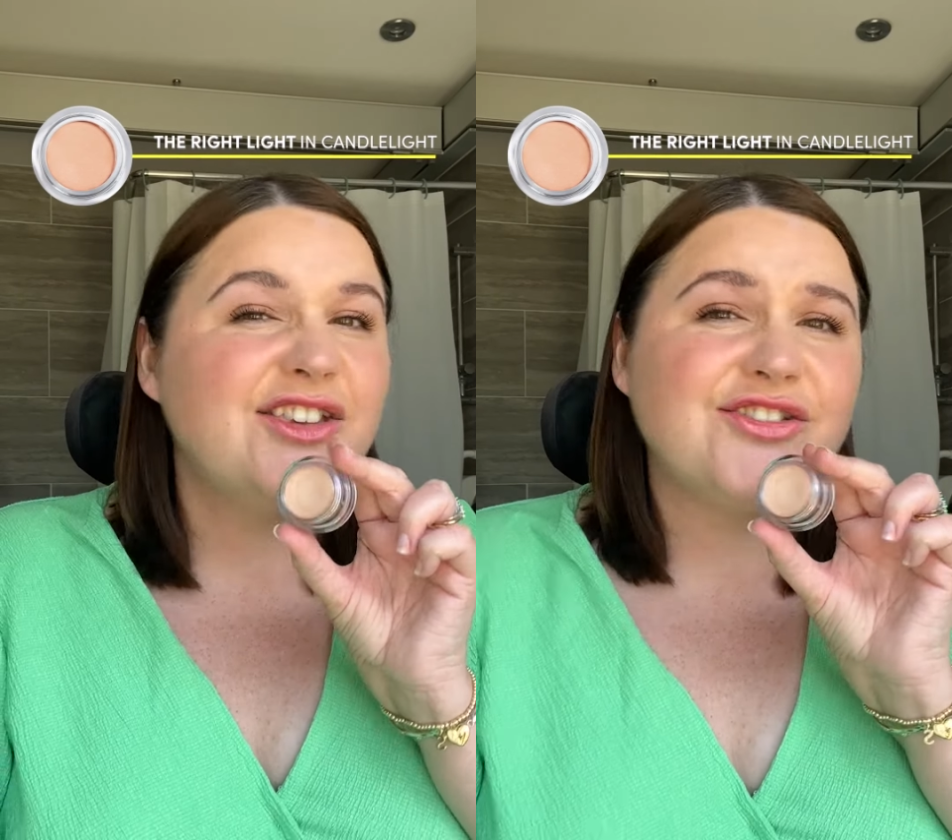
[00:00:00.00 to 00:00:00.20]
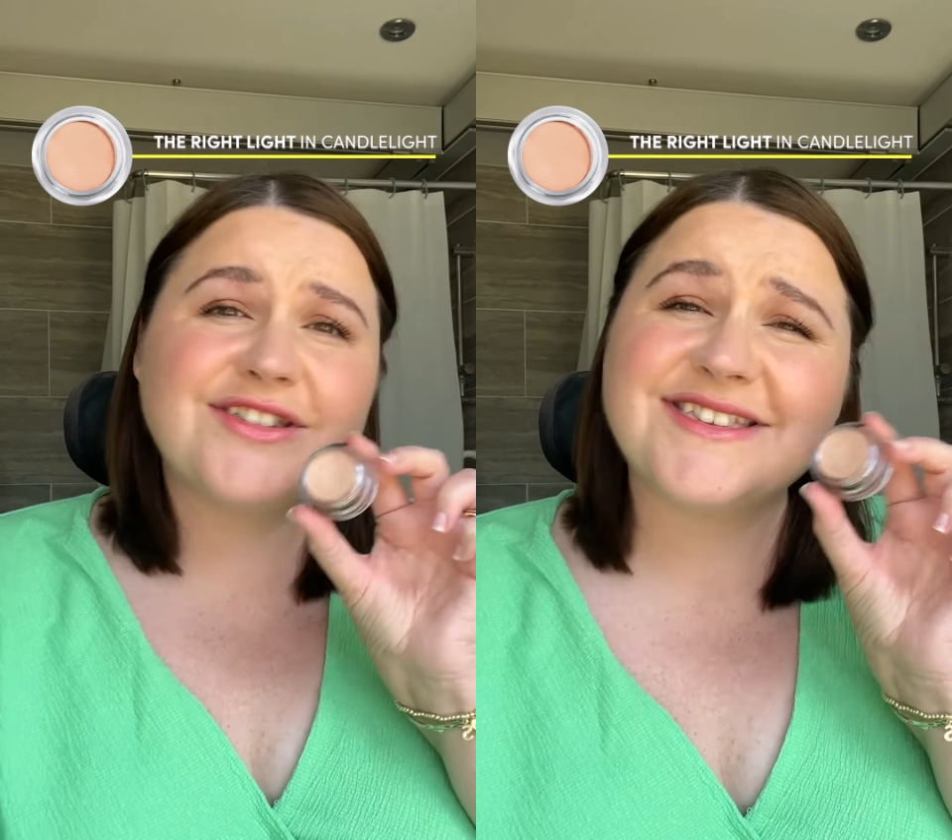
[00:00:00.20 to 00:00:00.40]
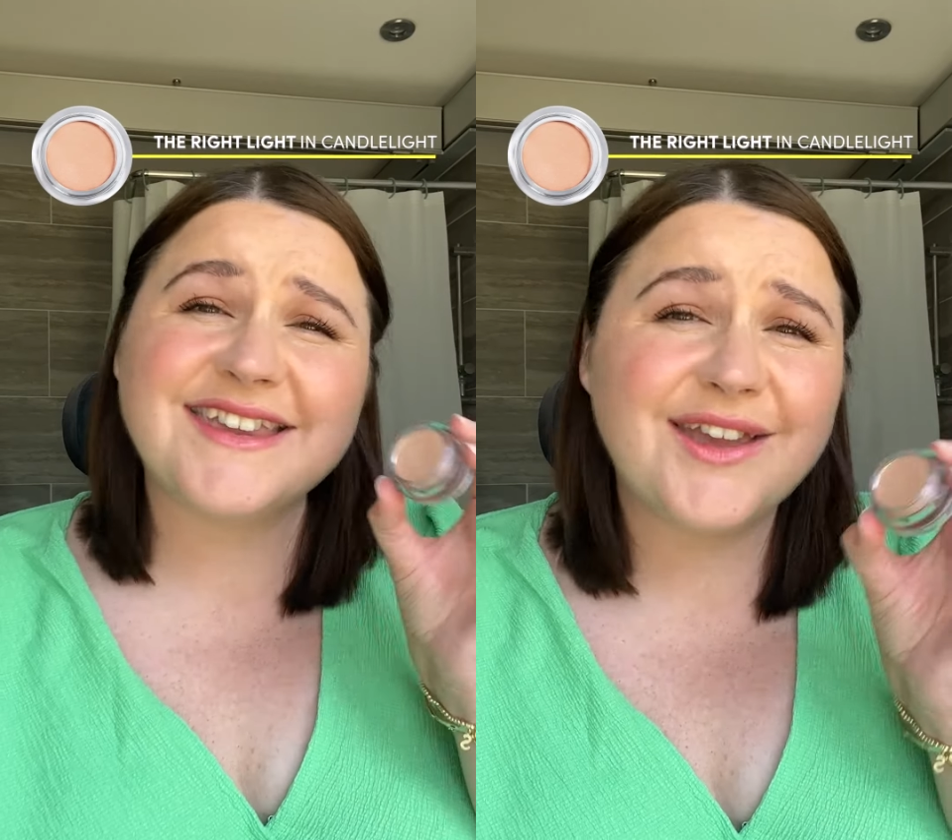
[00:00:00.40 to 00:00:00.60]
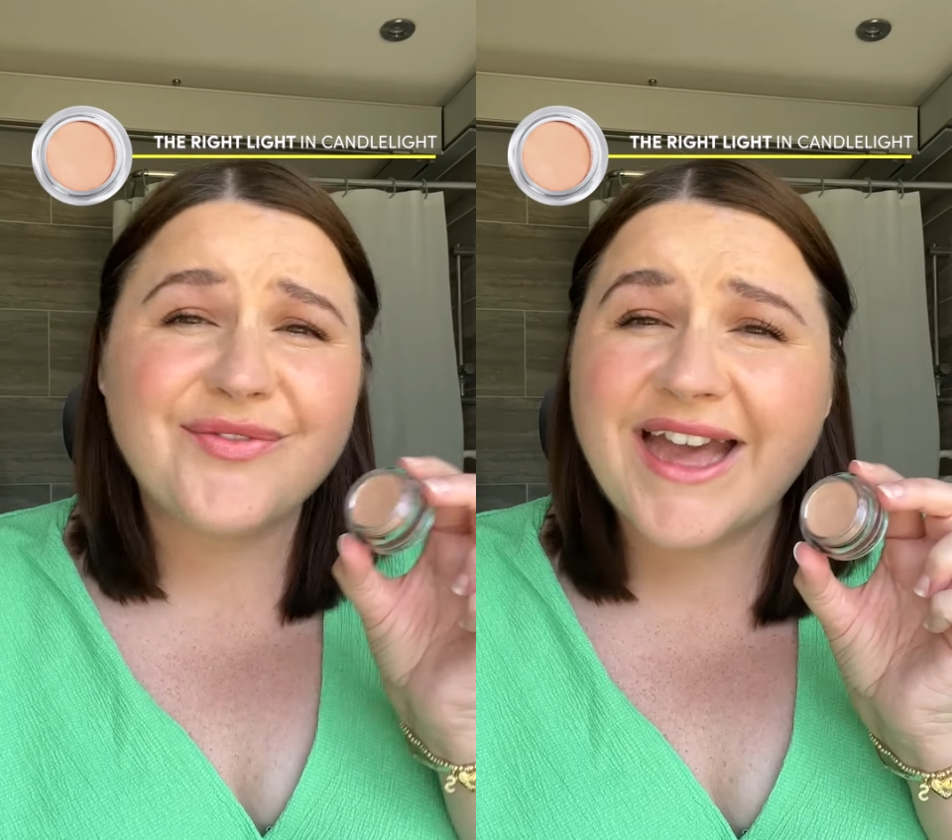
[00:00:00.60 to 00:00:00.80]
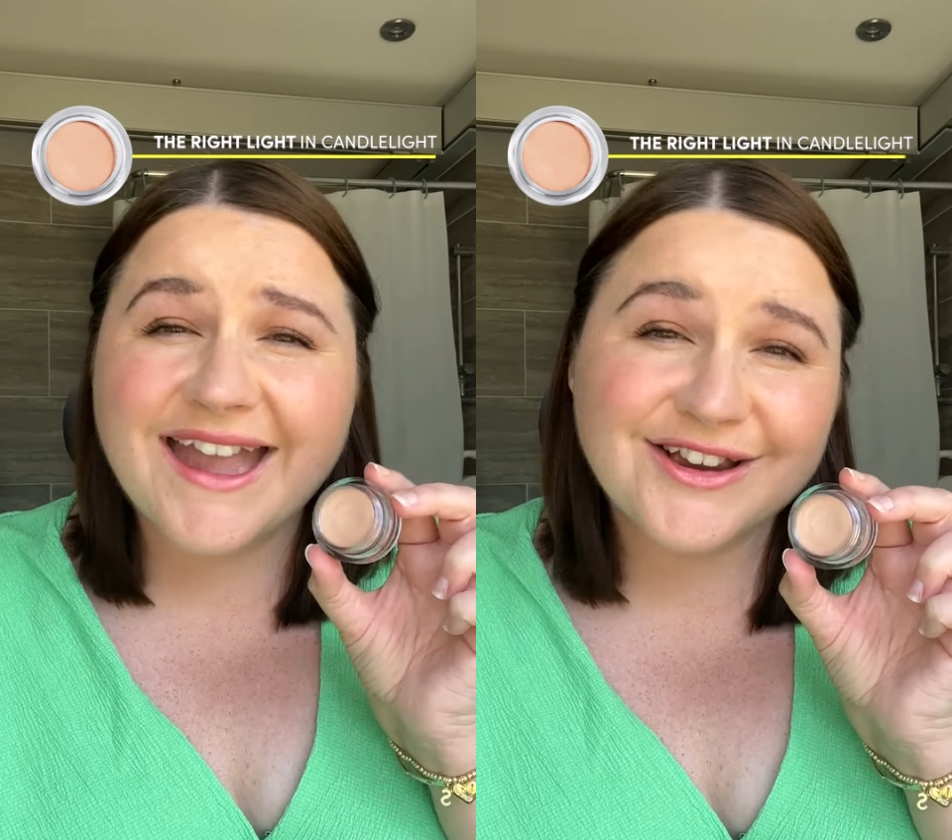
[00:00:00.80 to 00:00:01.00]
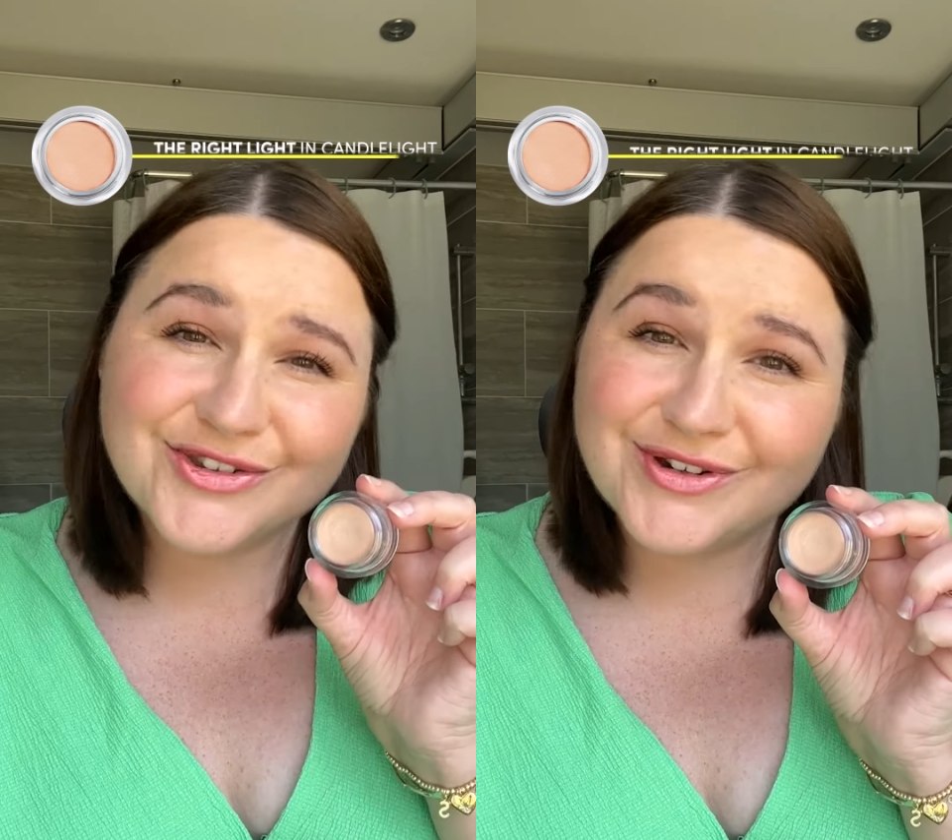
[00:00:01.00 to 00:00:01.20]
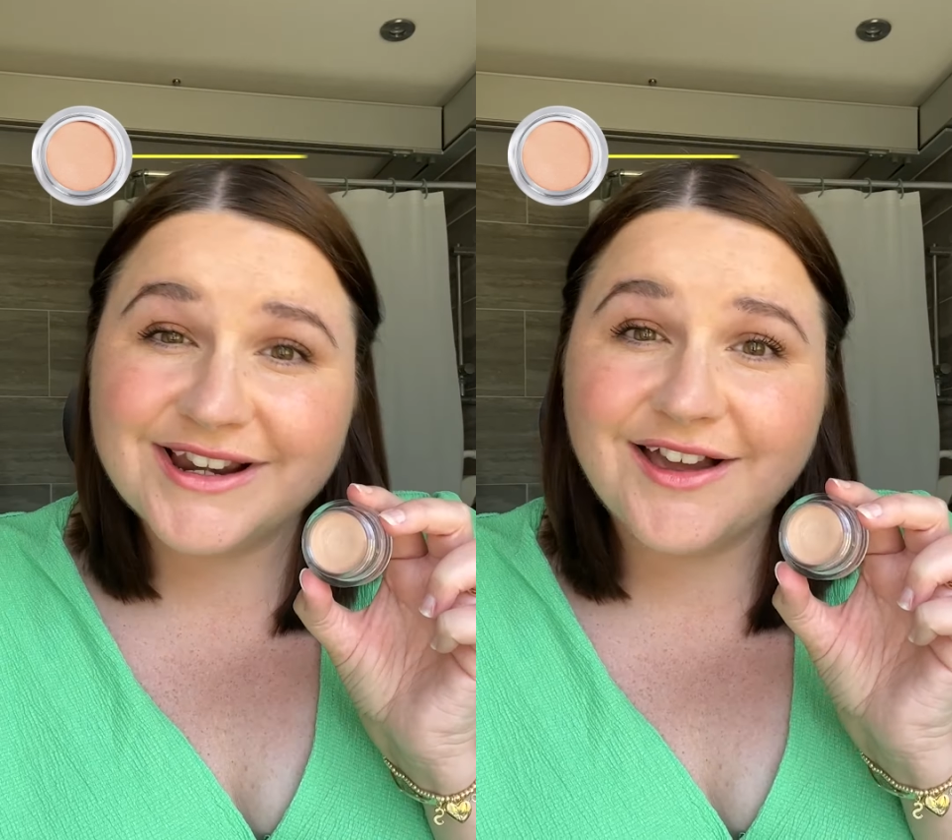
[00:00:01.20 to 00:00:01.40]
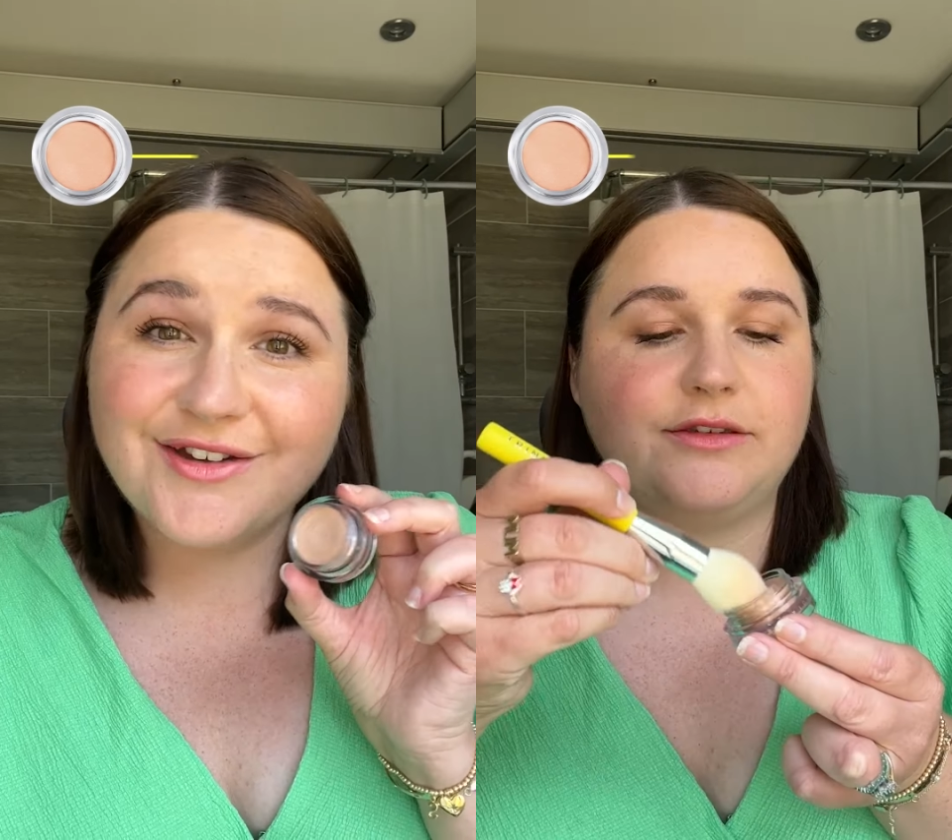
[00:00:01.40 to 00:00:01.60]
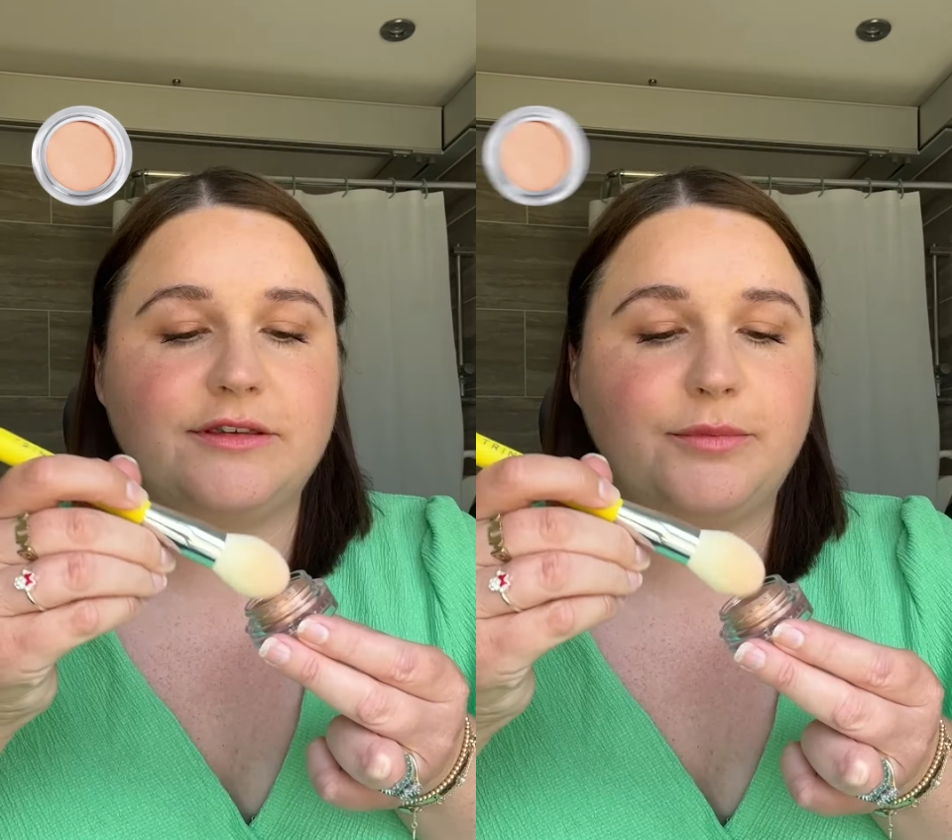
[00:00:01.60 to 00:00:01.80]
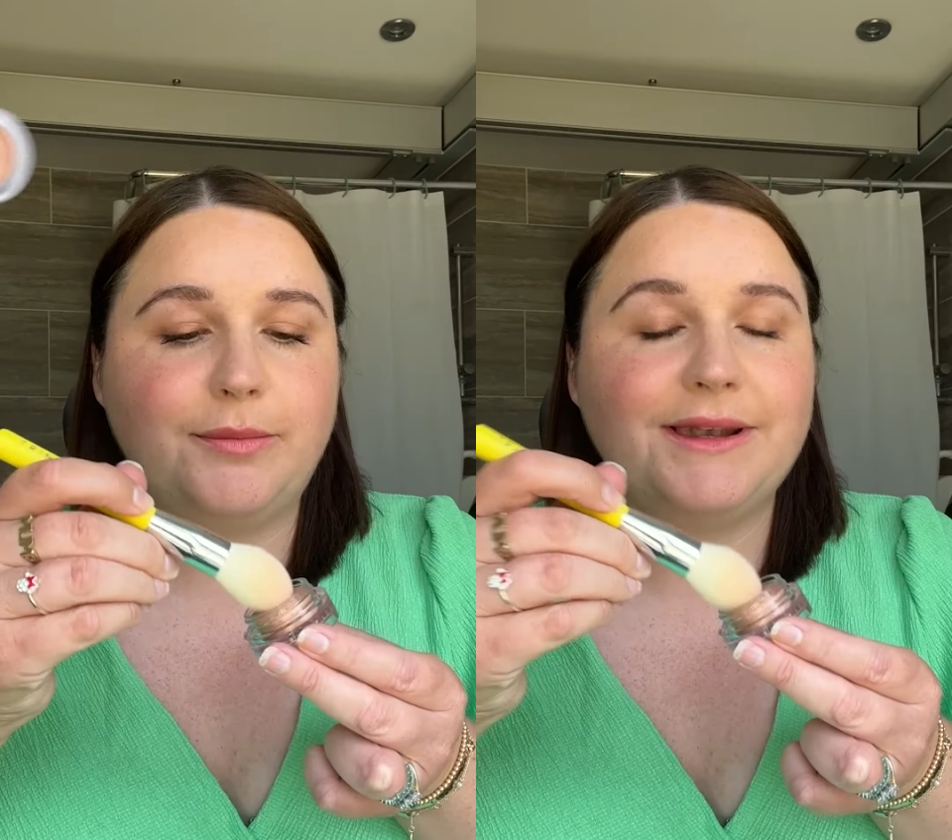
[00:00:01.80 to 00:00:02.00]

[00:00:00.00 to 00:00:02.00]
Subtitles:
just to give that extra glow. Just pop a